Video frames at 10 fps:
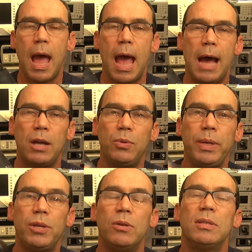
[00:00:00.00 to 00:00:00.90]
how do
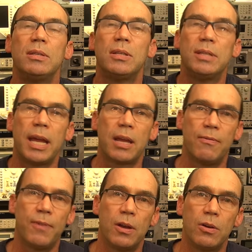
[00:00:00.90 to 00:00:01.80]
we use it to take a
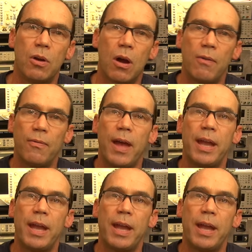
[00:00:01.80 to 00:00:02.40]
photograph